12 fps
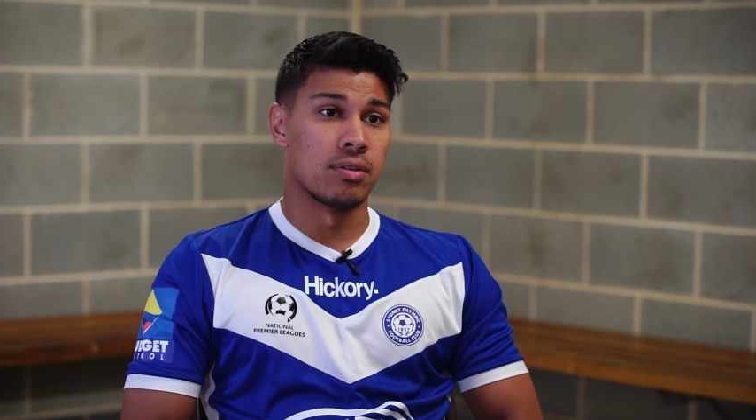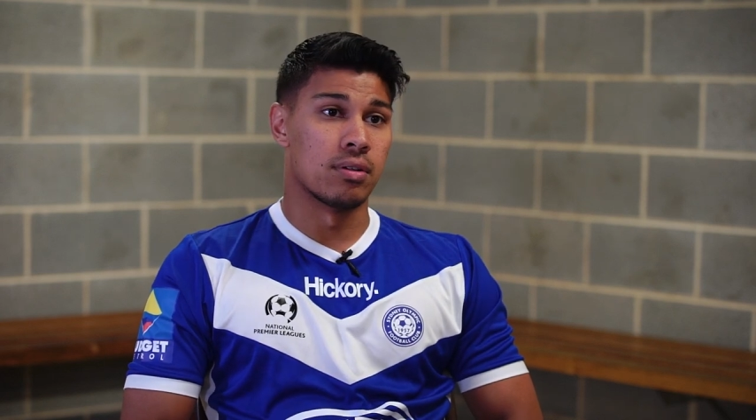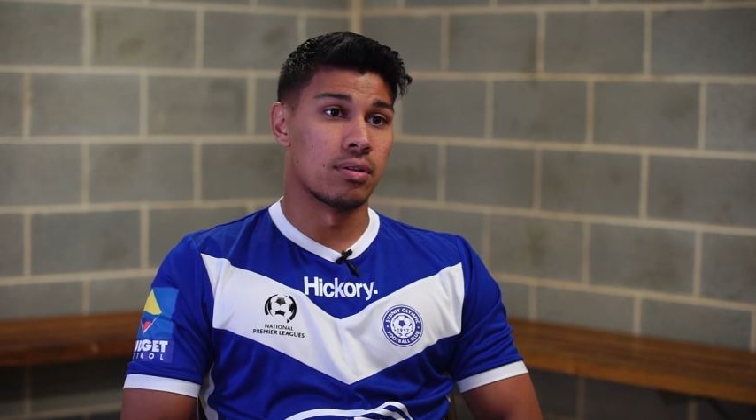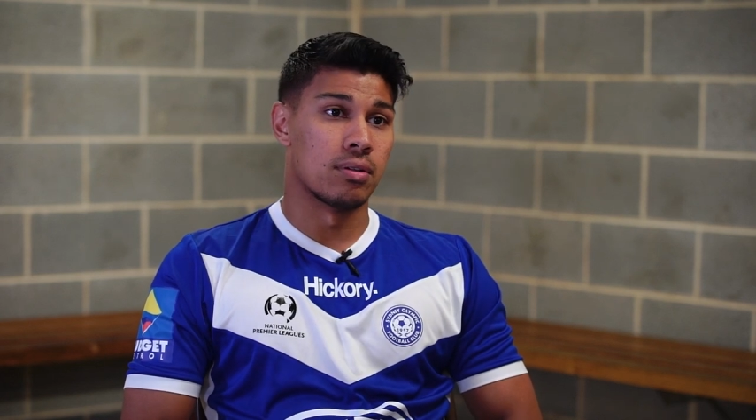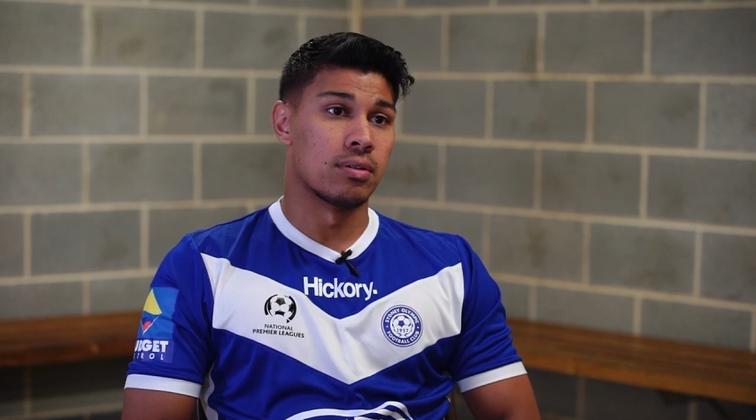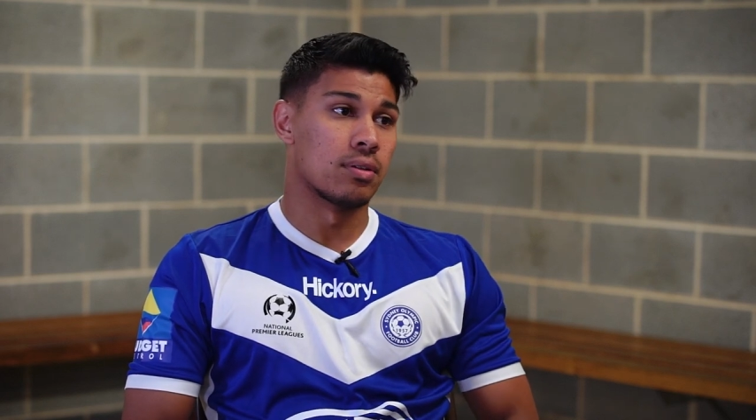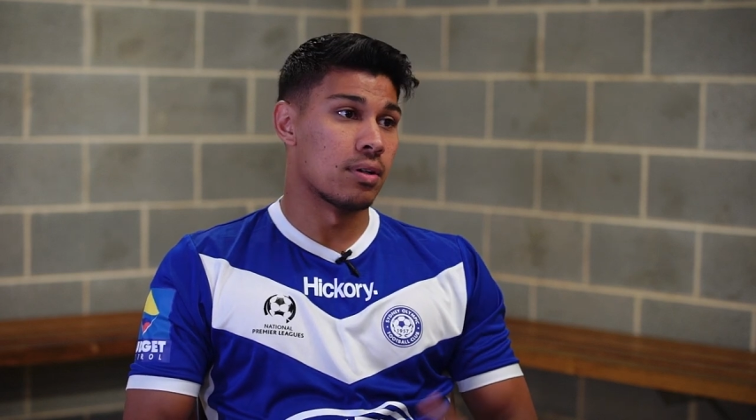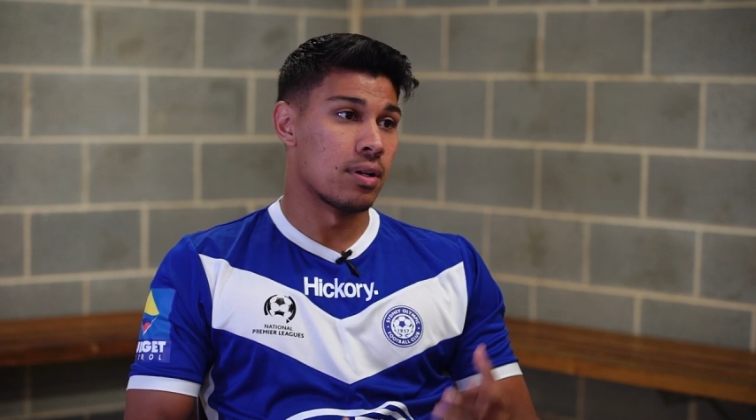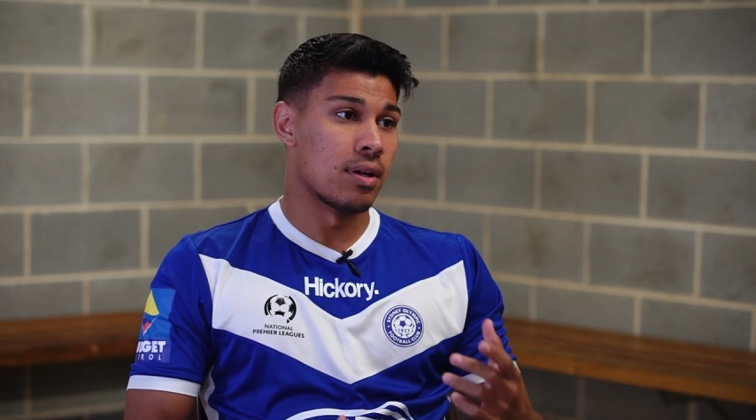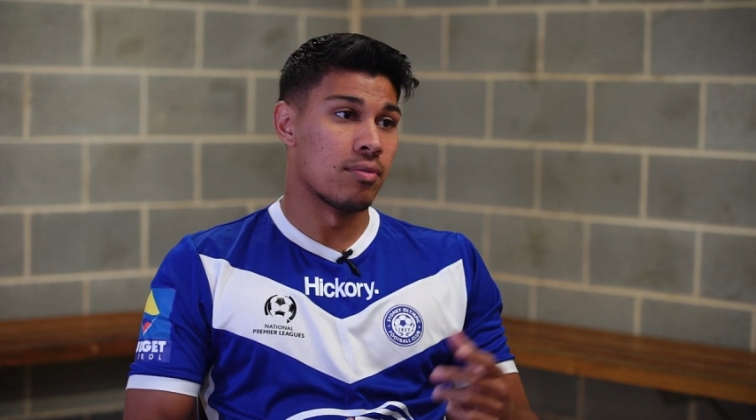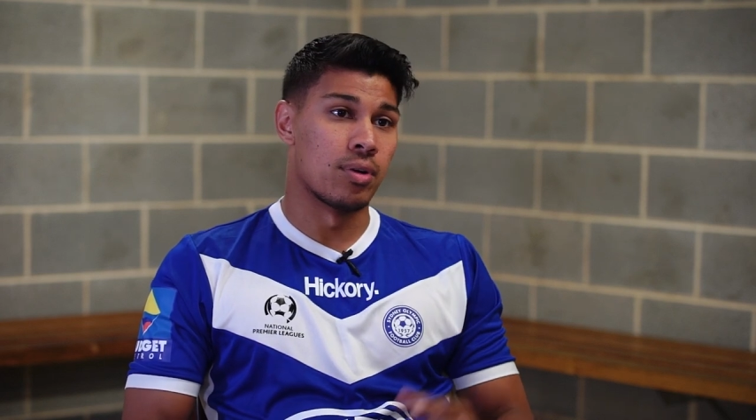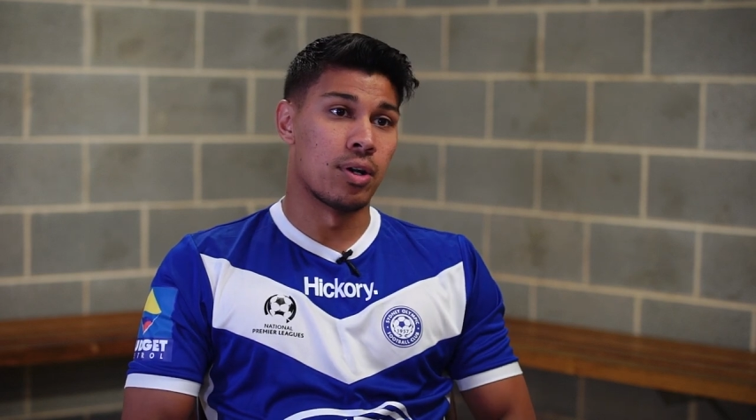
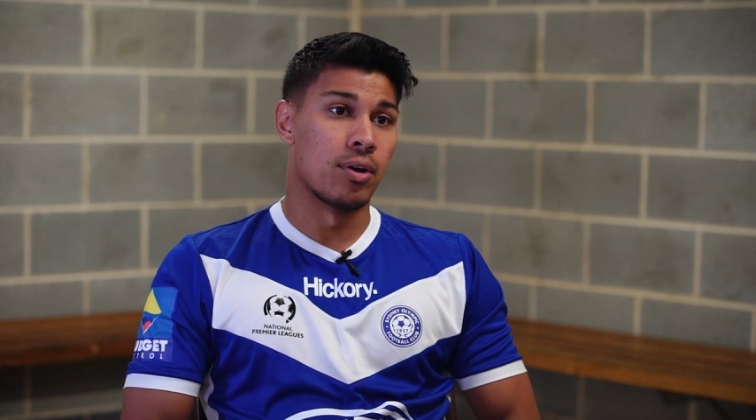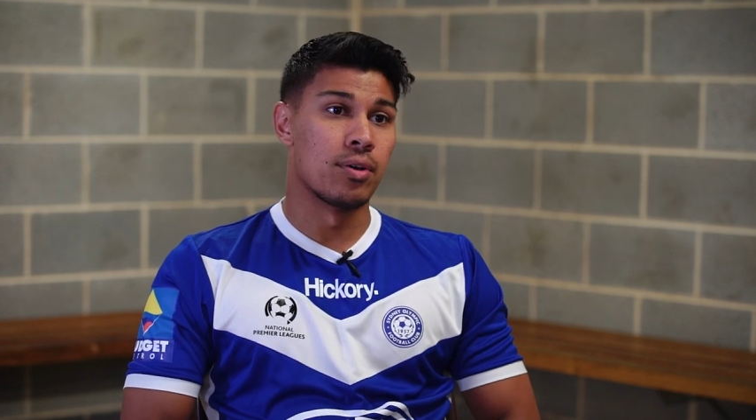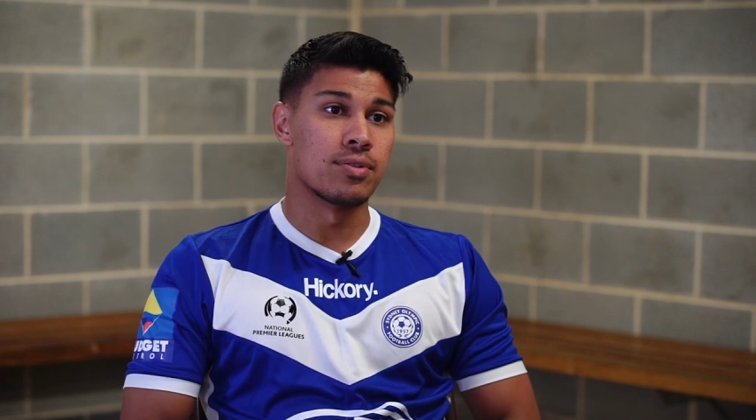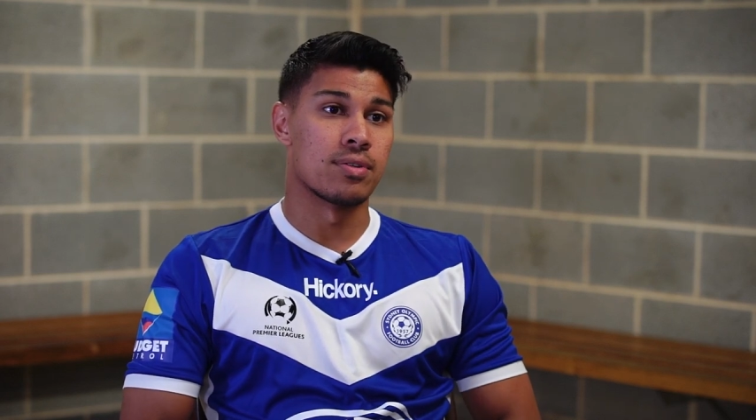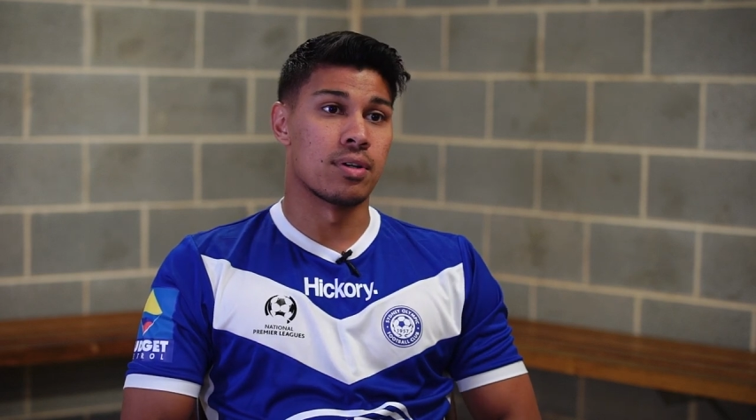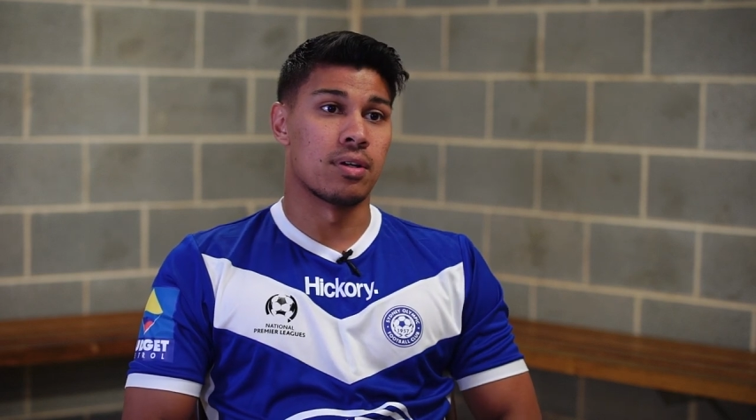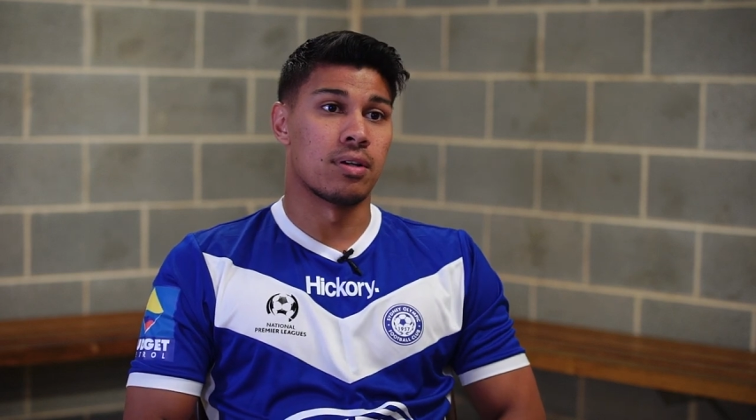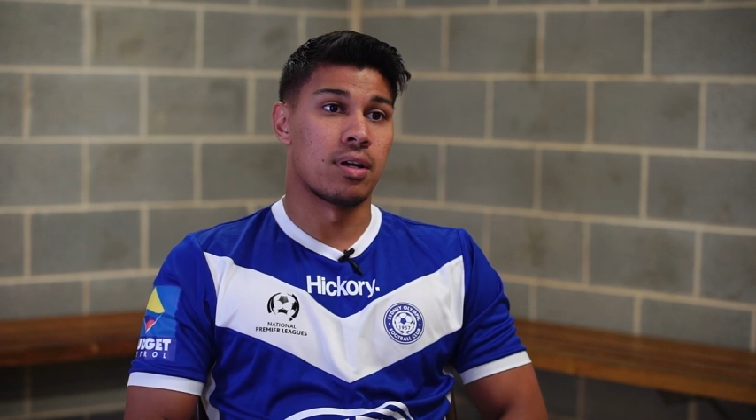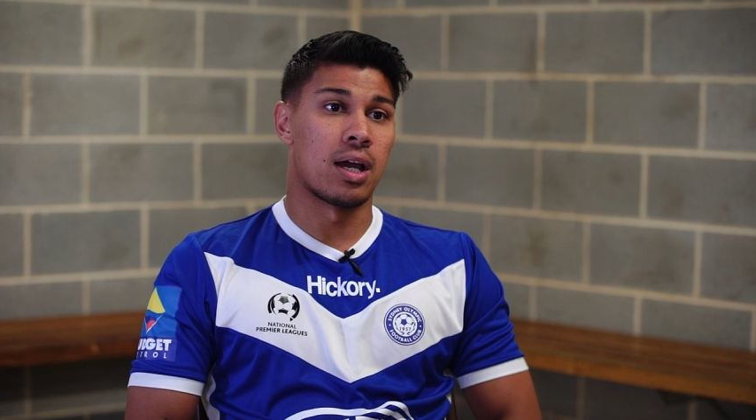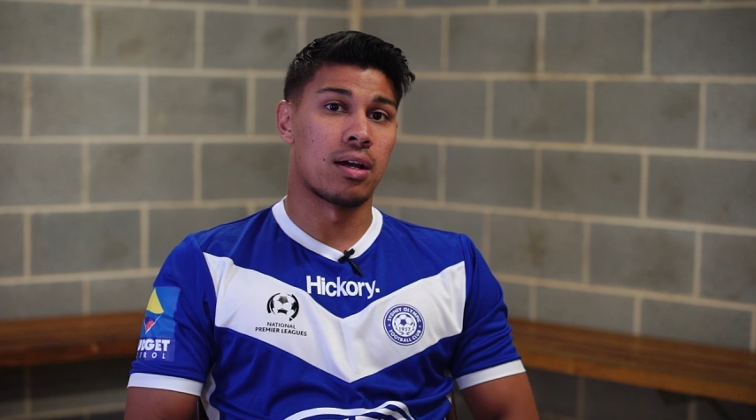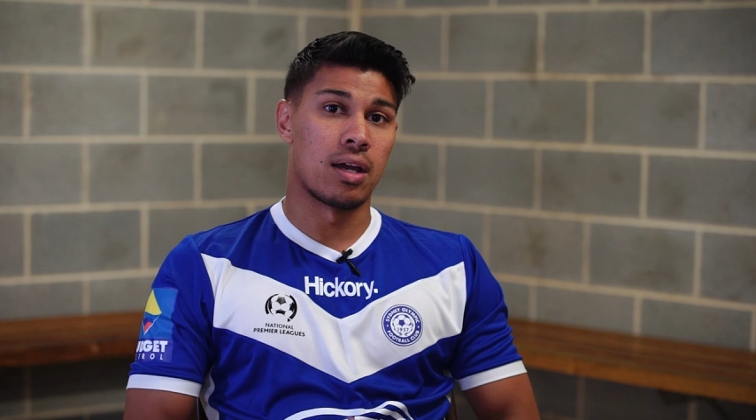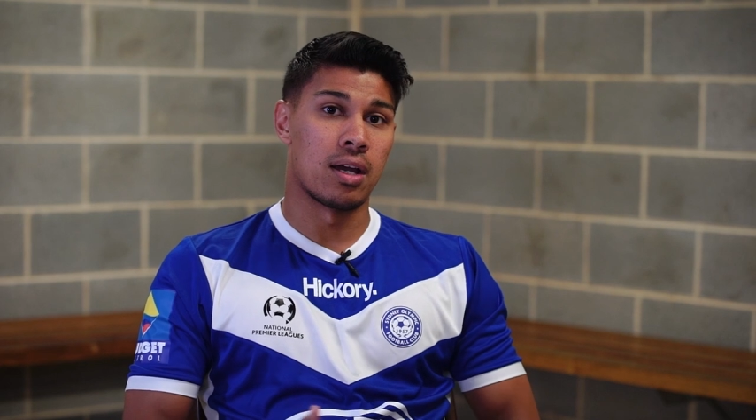the, everyone knows uh, how,